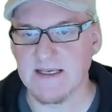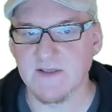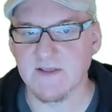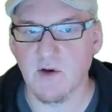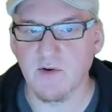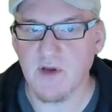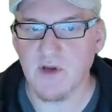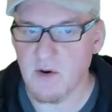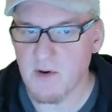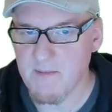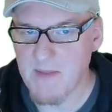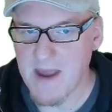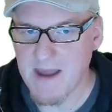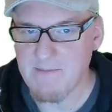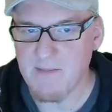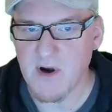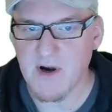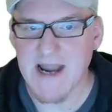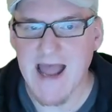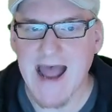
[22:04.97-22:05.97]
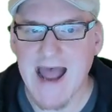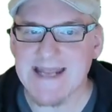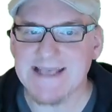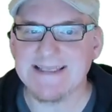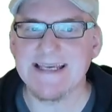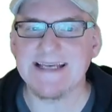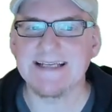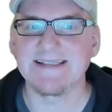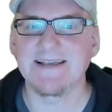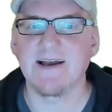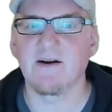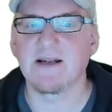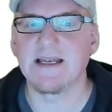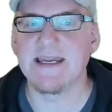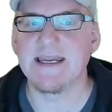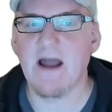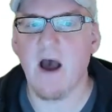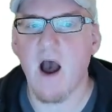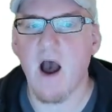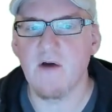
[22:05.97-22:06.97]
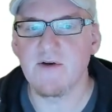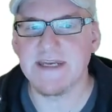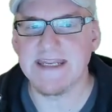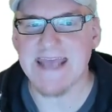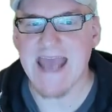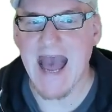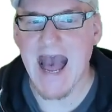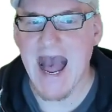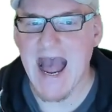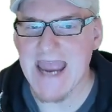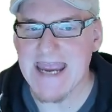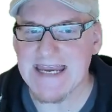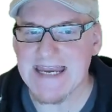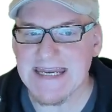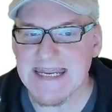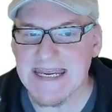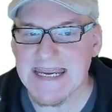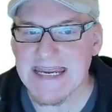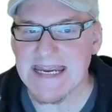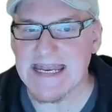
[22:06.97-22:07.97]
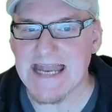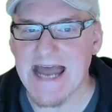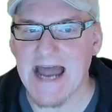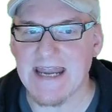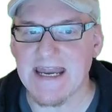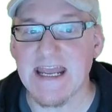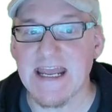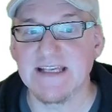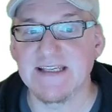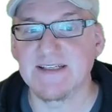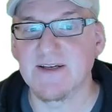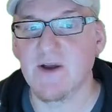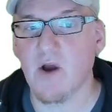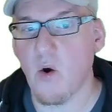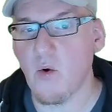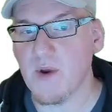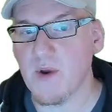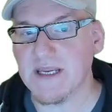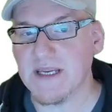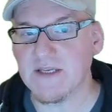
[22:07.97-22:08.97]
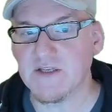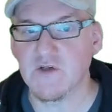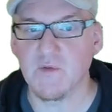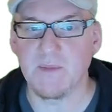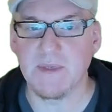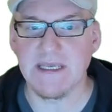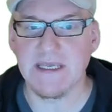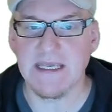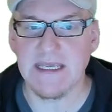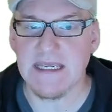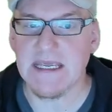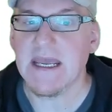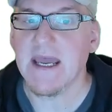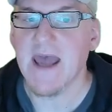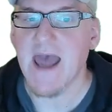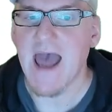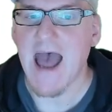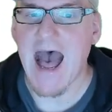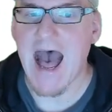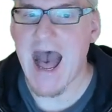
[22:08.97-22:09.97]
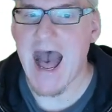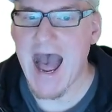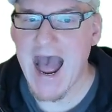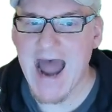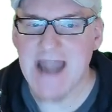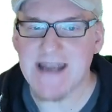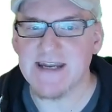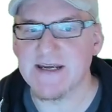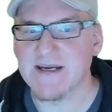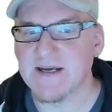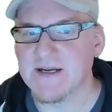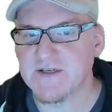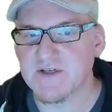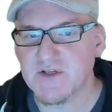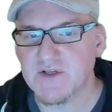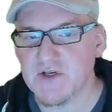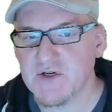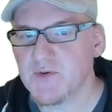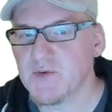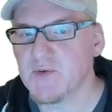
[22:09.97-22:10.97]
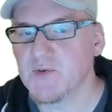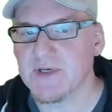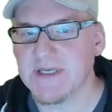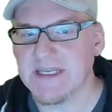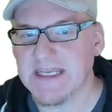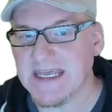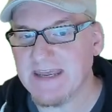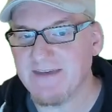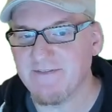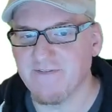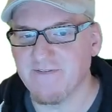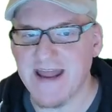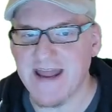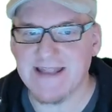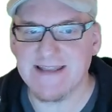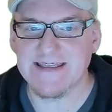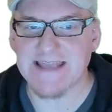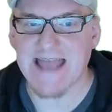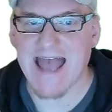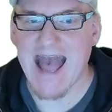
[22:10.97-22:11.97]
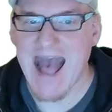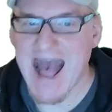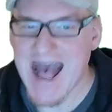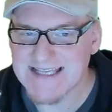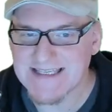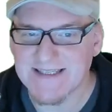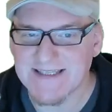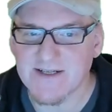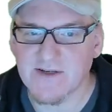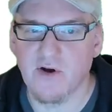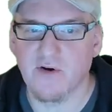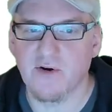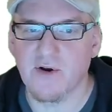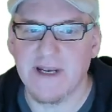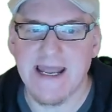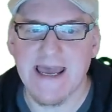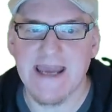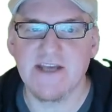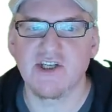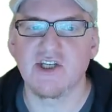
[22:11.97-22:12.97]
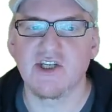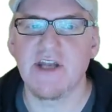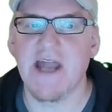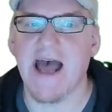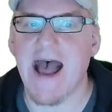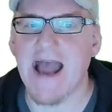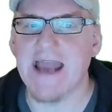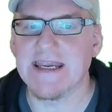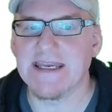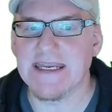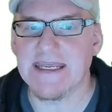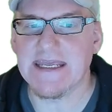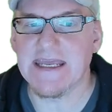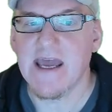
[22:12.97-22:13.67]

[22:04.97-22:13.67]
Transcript: So you remember that is exactly now the ID that is going to be added to the event as the correlation ID